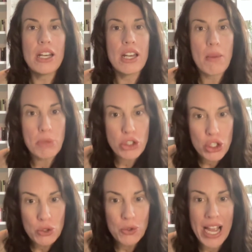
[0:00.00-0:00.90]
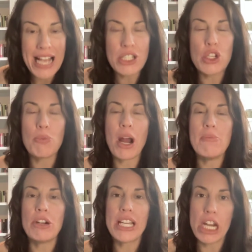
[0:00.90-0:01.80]
Number 2, ask your
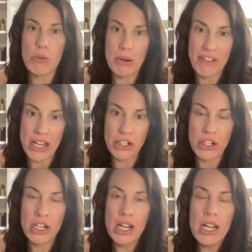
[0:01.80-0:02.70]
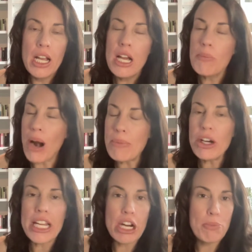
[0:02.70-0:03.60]
primary care provider.
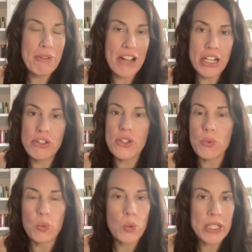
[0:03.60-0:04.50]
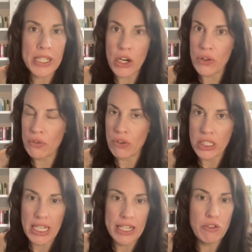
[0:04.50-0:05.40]
Primary care providers really are the
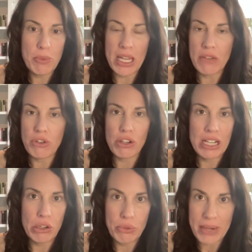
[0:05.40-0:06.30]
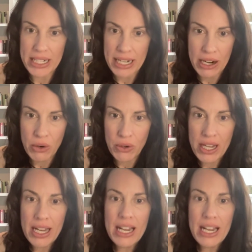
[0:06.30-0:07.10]
front line of behavioral health right now.